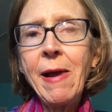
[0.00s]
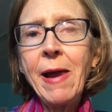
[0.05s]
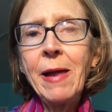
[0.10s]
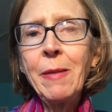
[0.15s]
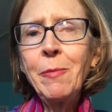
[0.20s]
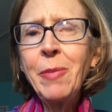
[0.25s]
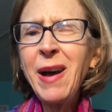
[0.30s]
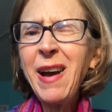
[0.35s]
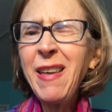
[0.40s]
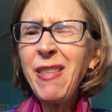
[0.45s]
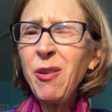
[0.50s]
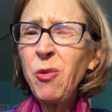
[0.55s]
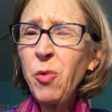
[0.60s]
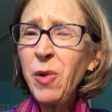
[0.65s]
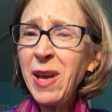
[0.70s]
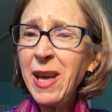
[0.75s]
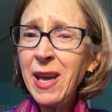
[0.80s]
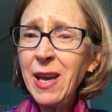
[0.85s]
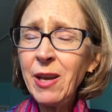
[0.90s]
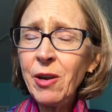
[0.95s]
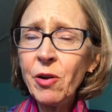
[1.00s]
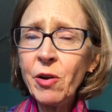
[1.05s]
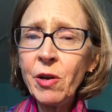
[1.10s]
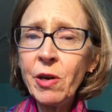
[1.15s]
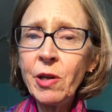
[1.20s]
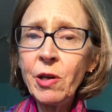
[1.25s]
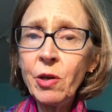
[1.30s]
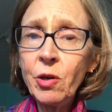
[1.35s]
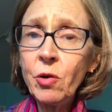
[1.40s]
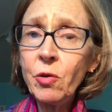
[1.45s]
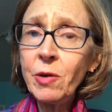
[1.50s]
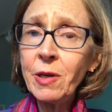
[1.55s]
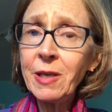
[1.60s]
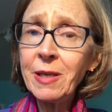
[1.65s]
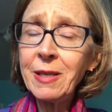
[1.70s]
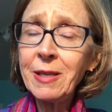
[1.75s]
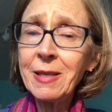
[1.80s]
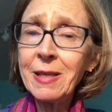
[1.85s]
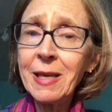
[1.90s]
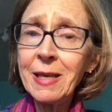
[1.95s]
And by the way, you're going to
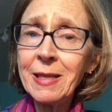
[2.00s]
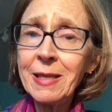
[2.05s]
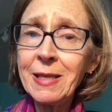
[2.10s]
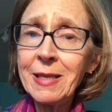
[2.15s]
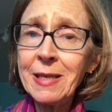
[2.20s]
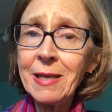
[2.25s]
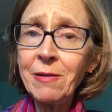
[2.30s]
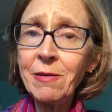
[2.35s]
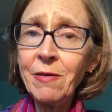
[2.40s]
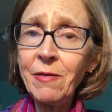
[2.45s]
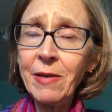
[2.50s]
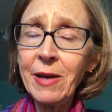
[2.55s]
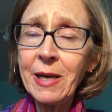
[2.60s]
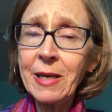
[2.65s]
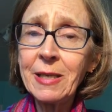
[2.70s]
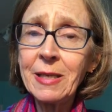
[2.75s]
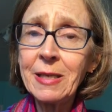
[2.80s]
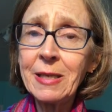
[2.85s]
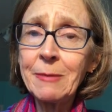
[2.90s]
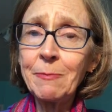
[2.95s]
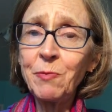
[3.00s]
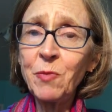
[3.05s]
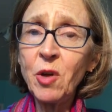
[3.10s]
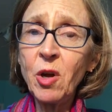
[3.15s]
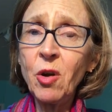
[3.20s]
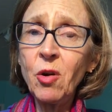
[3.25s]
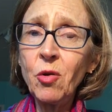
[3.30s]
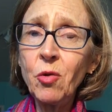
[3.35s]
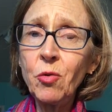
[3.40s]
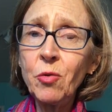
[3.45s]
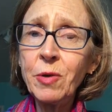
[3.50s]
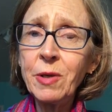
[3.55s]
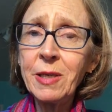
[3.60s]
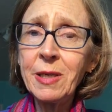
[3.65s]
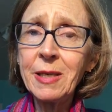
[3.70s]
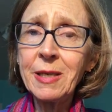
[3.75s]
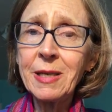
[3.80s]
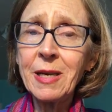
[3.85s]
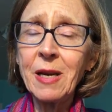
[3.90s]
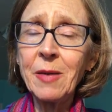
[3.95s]
notice that the sound of X always
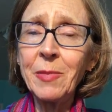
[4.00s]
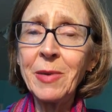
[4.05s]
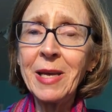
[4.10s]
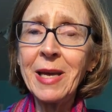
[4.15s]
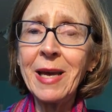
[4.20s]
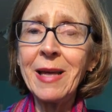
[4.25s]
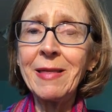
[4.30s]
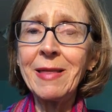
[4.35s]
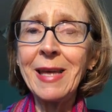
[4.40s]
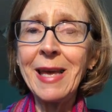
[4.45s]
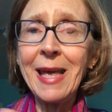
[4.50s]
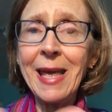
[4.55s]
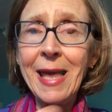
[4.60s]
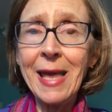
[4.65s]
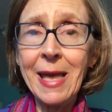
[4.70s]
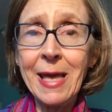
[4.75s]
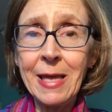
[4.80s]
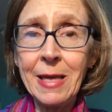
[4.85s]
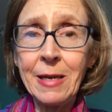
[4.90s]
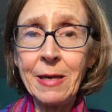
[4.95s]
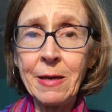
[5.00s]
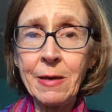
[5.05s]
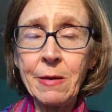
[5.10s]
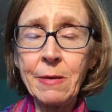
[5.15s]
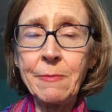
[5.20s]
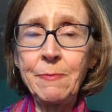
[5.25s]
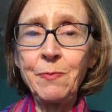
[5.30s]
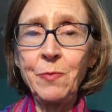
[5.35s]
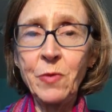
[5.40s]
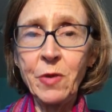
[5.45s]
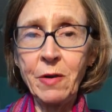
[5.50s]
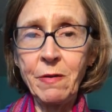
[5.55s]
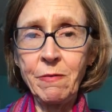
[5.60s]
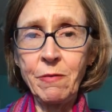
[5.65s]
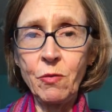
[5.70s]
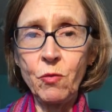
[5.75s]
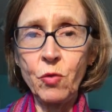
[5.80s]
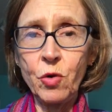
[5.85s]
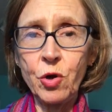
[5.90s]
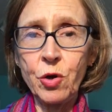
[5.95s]
is coming at the end of
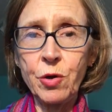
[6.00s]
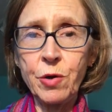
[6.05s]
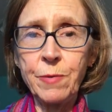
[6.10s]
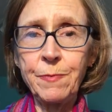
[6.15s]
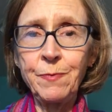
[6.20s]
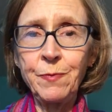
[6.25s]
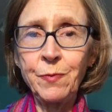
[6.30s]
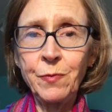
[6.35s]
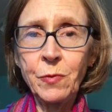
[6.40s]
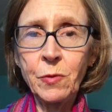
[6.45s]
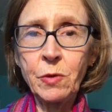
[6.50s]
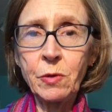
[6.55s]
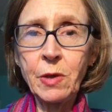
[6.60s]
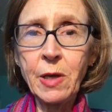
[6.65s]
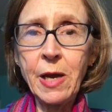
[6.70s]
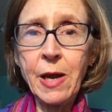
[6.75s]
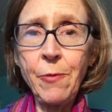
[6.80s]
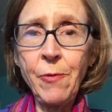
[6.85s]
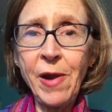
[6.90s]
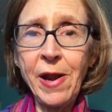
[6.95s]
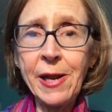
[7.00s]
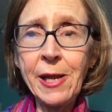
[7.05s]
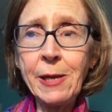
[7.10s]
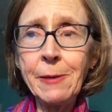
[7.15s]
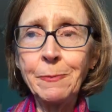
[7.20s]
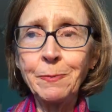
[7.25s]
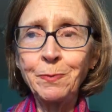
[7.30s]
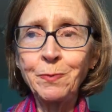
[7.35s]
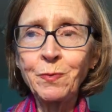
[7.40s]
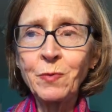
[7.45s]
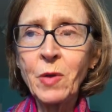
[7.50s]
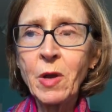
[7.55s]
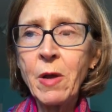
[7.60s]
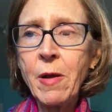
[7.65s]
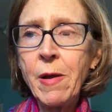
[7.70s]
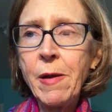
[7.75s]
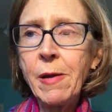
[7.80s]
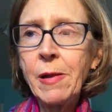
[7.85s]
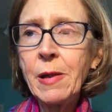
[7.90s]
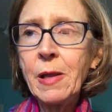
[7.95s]
the word. Okay, ready?
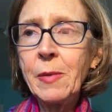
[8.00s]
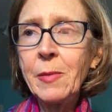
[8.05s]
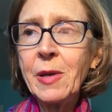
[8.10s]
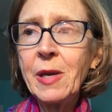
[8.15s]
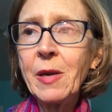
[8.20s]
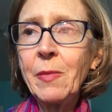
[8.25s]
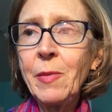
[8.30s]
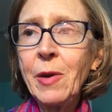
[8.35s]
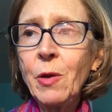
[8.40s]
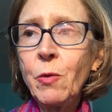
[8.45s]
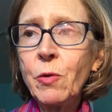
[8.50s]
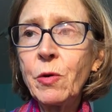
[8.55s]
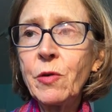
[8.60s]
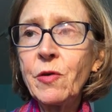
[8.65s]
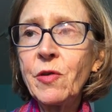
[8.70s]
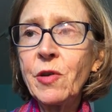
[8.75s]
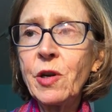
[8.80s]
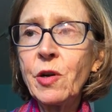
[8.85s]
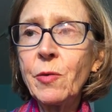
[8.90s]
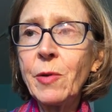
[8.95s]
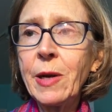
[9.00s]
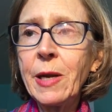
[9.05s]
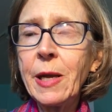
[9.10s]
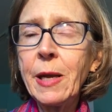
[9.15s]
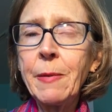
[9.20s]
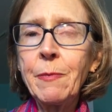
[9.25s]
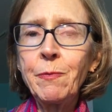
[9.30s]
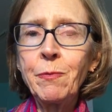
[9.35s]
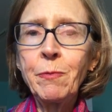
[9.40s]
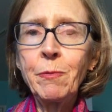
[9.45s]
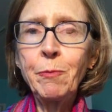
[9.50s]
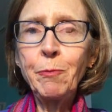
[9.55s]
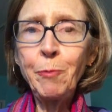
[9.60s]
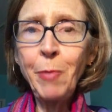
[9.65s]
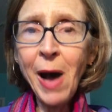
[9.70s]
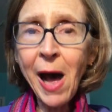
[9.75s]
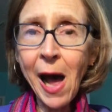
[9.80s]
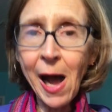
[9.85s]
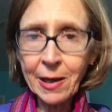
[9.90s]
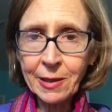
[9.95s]
Let me get my words here ready.
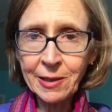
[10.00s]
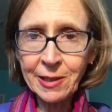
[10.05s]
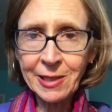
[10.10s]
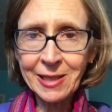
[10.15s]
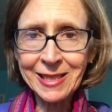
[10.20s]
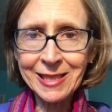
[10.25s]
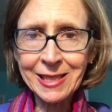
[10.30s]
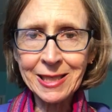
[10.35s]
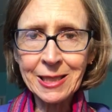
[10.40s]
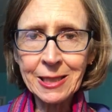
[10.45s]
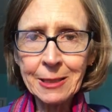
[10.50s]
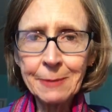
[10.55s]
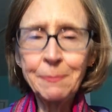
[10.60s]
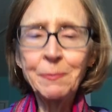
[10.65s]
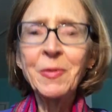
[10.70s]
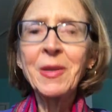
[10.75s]
Box.